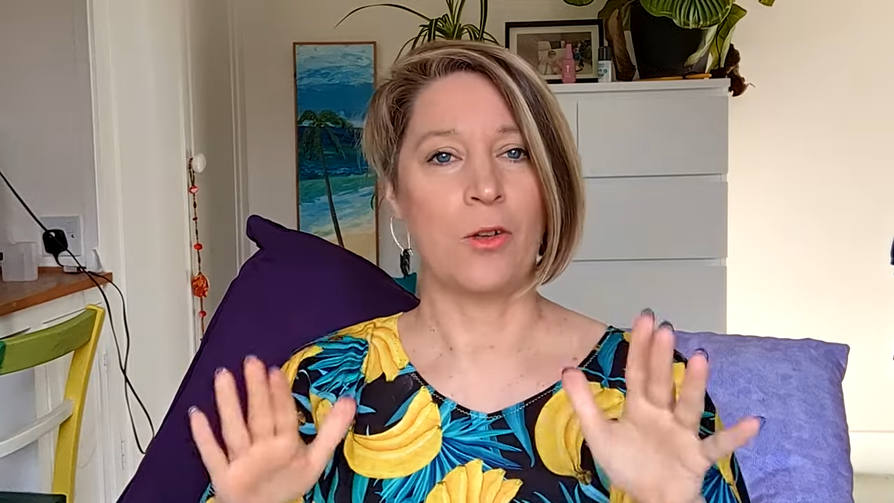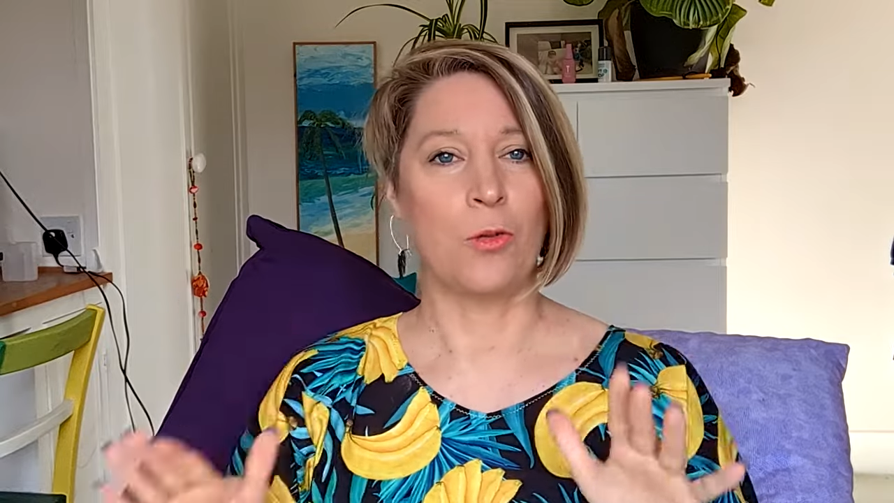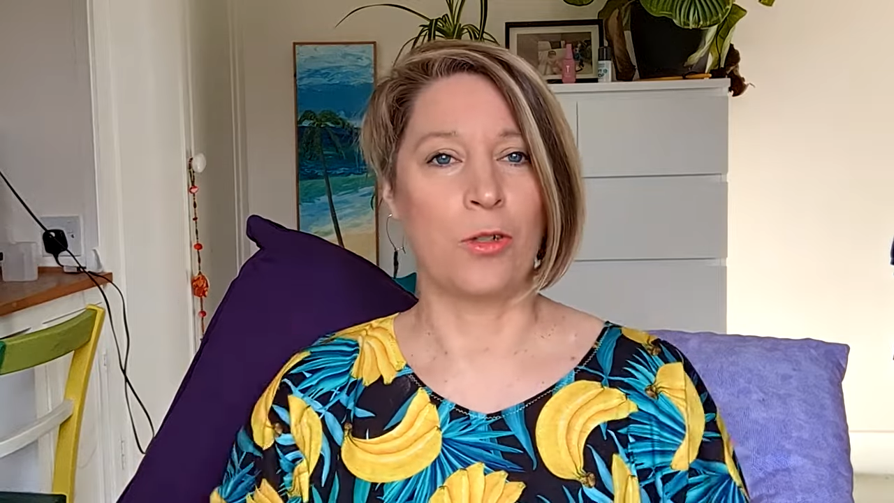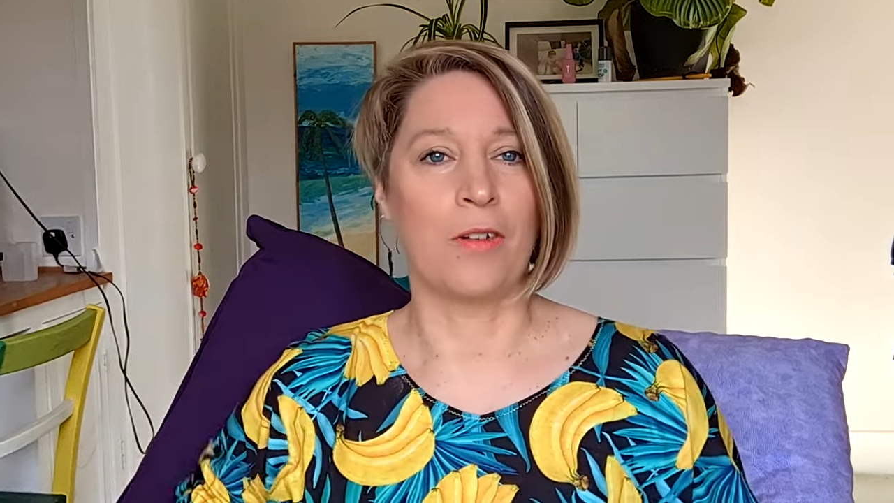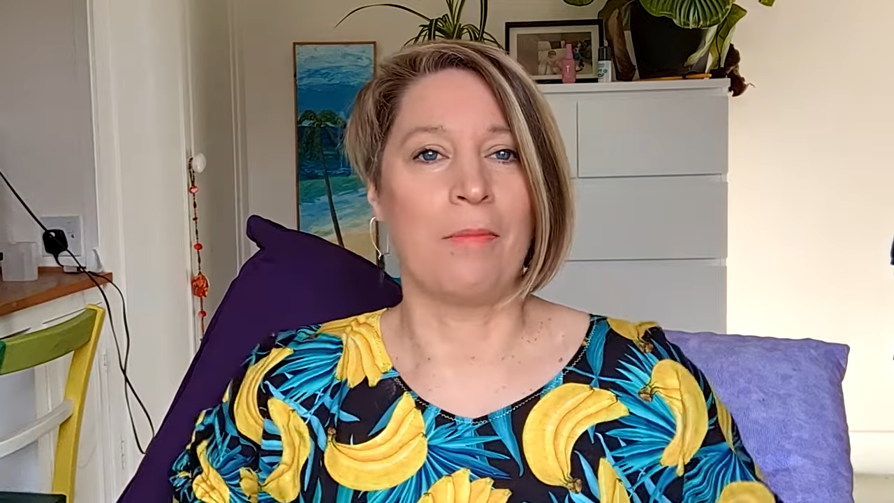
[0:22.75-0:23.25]

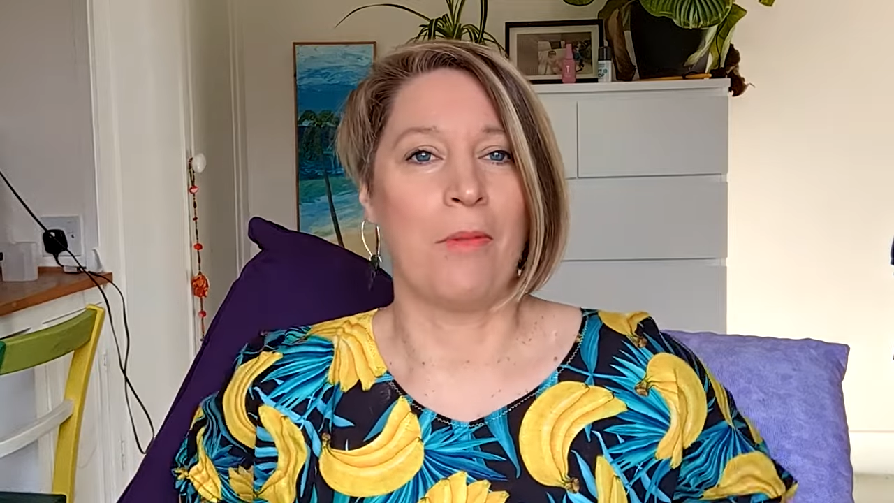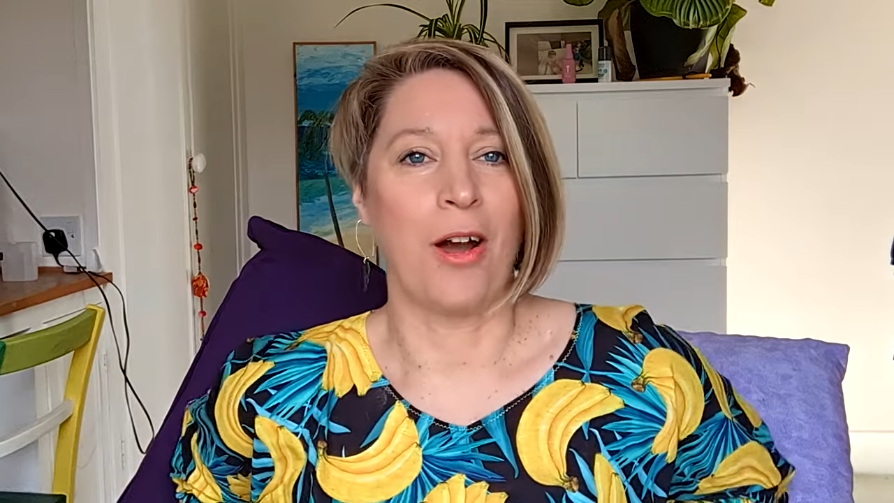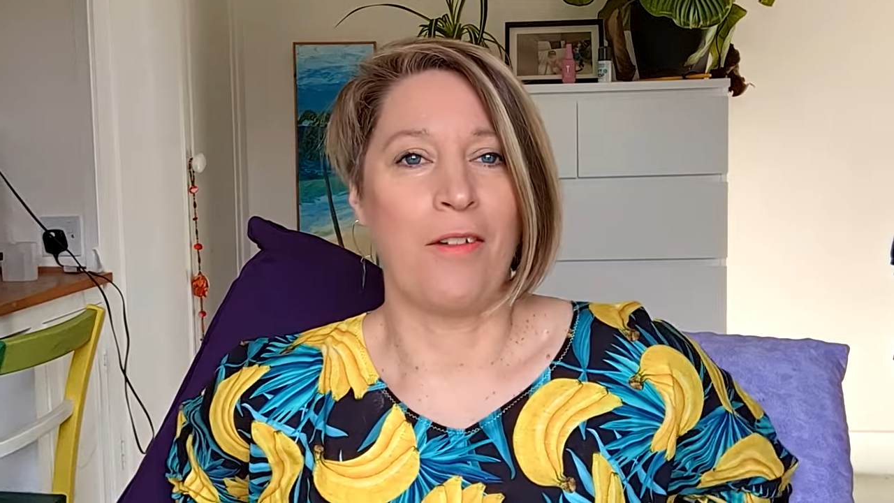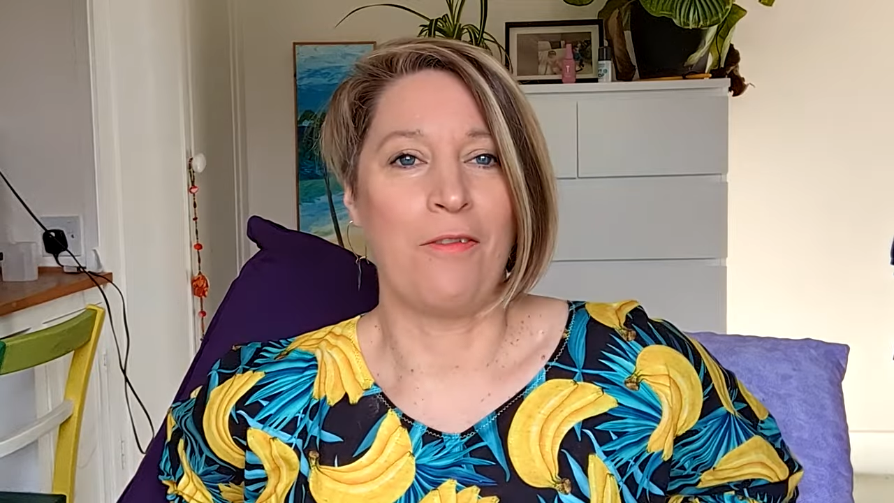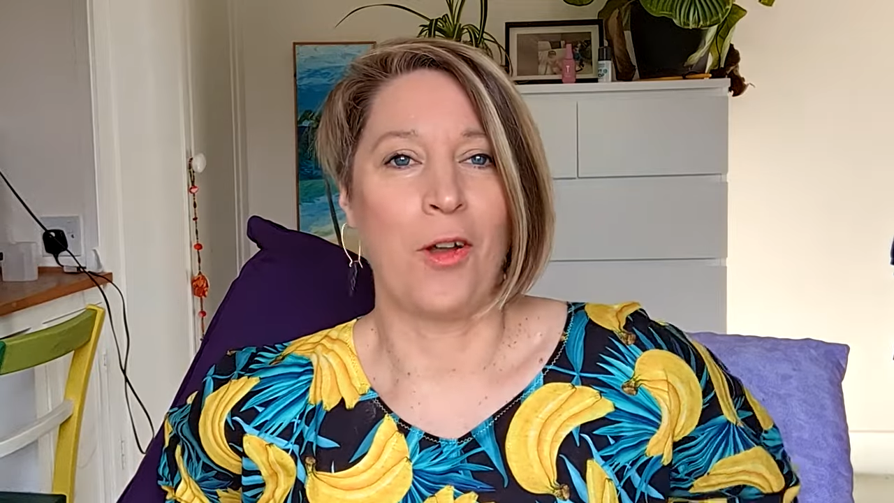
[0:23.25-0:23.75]
order in
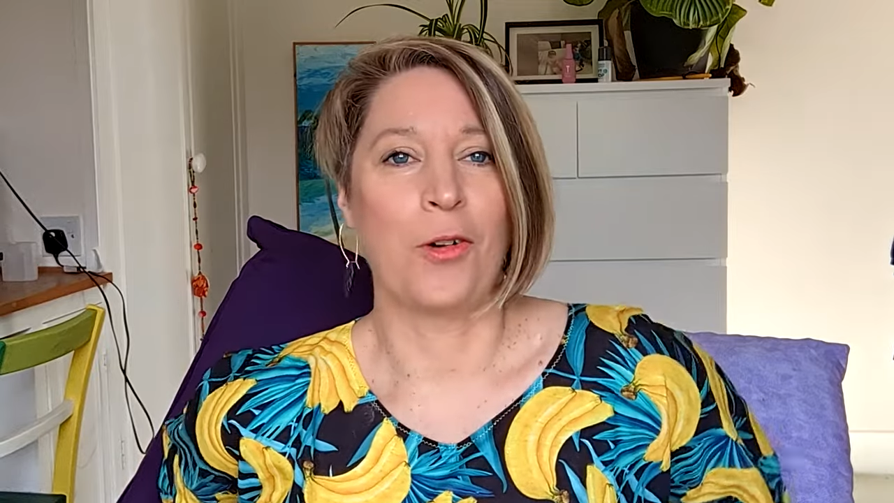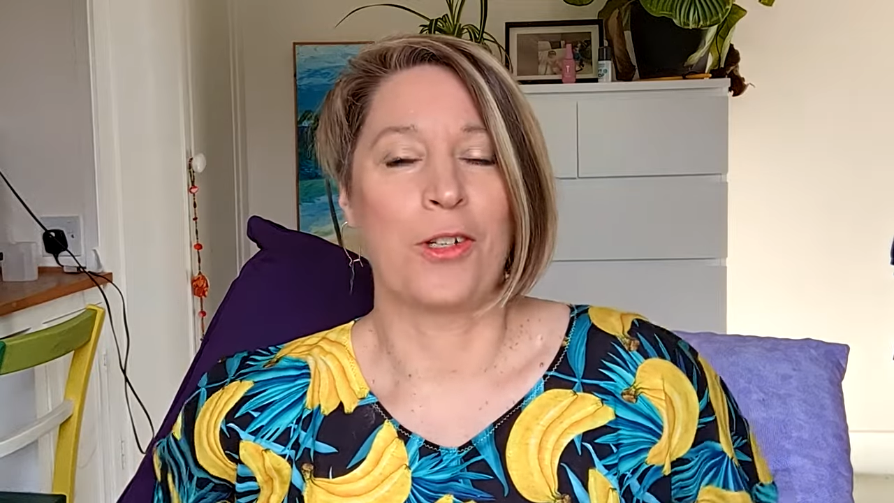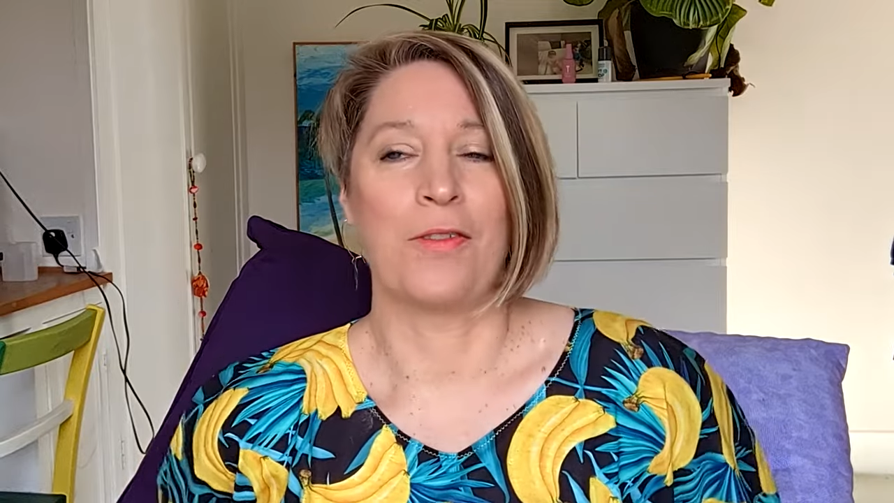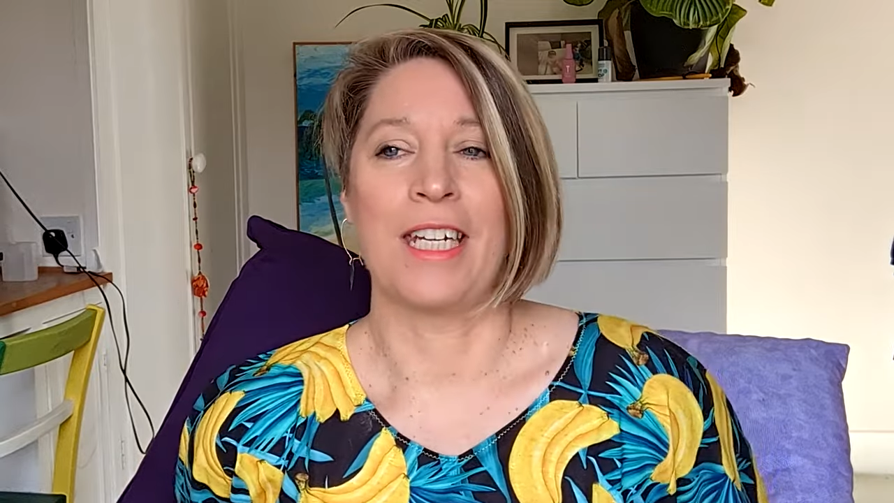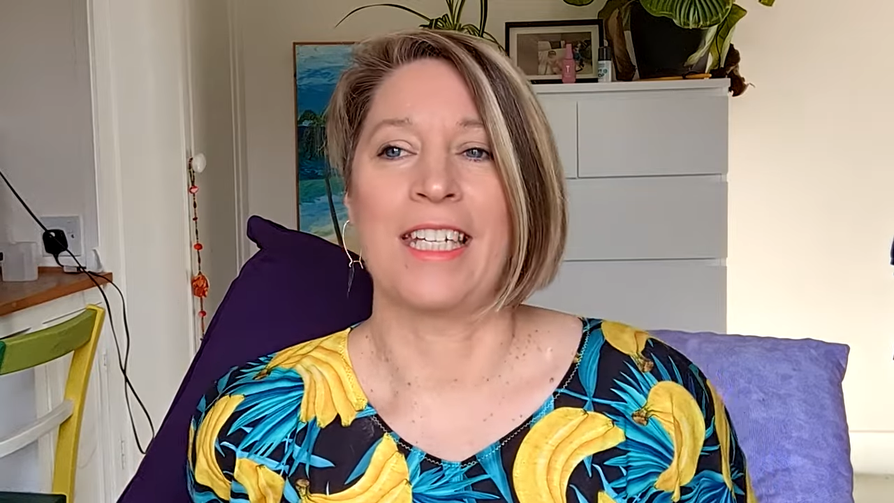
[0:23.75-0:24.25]
my
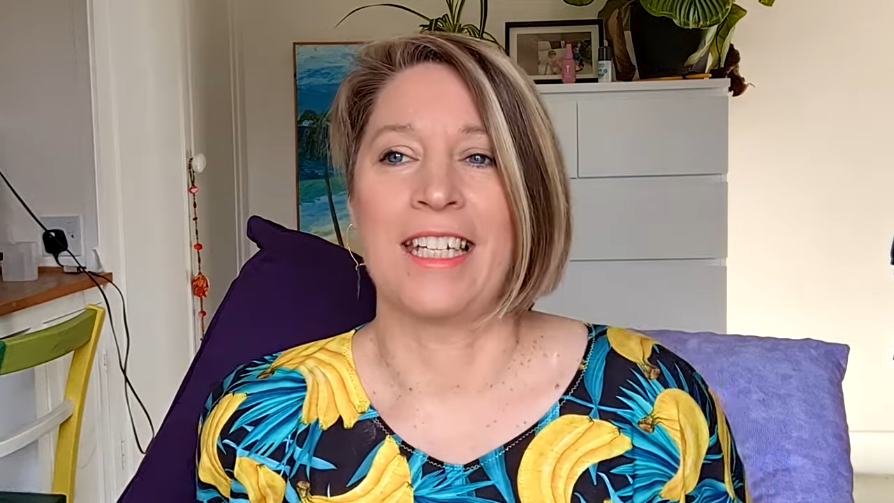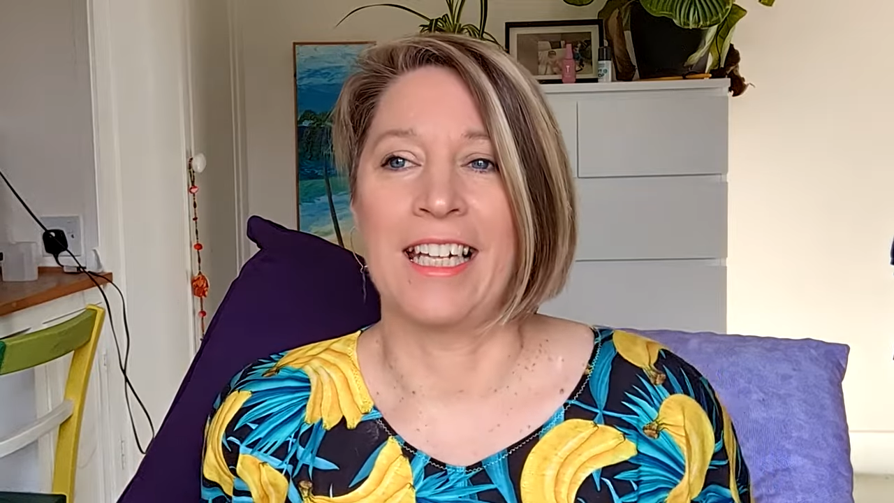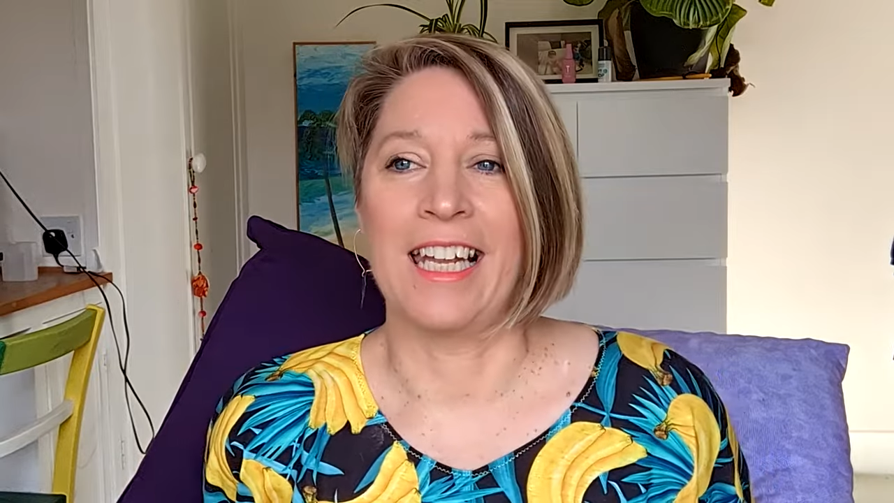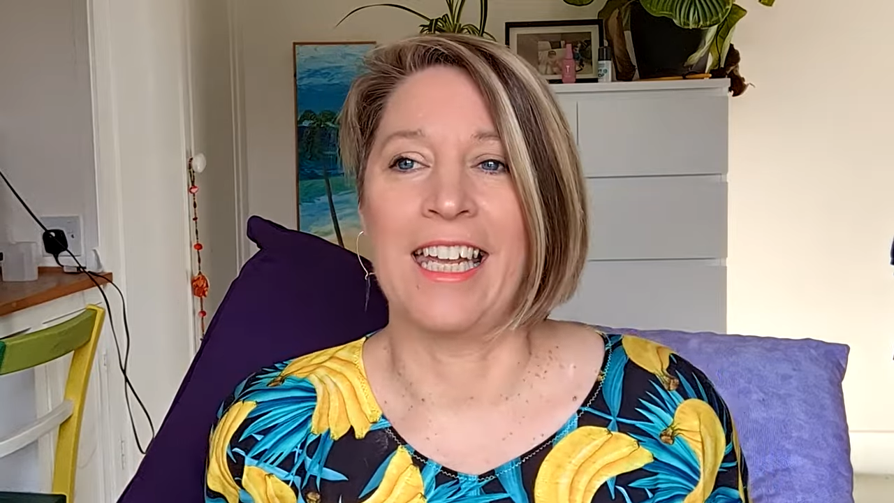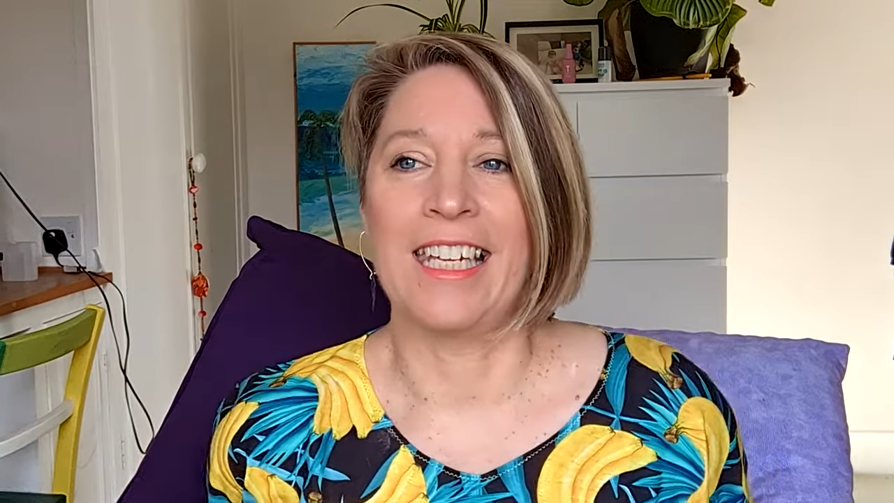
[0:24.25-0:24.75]
vlogs
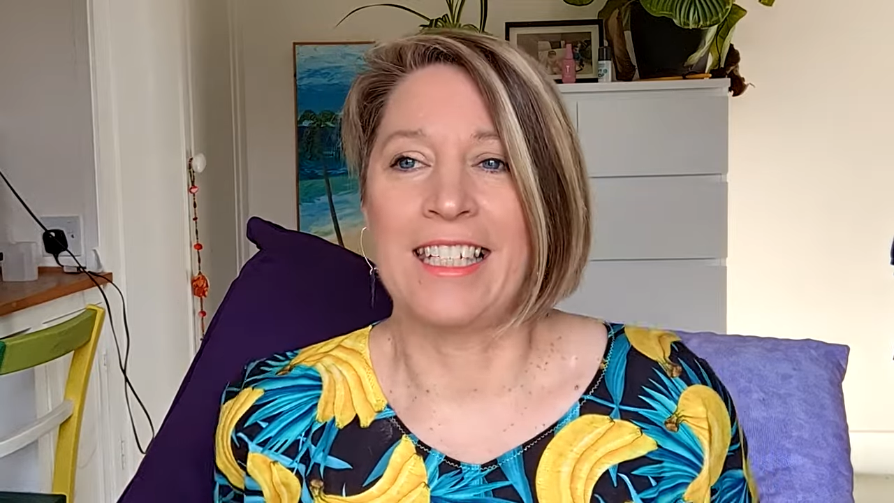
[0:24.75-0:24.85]
recently.